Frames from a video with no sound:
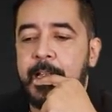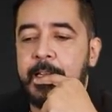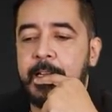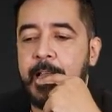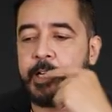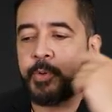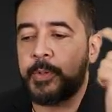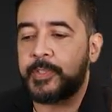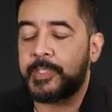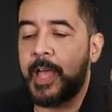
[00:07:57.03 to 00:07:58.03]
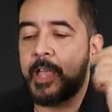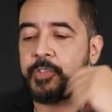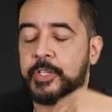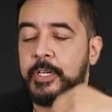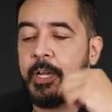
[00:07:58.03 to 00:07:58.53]
in the lateral
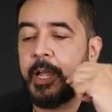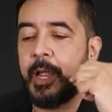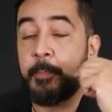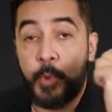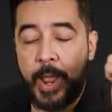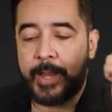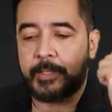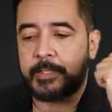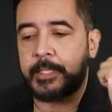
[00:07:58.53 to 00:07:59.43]
incisor bracket.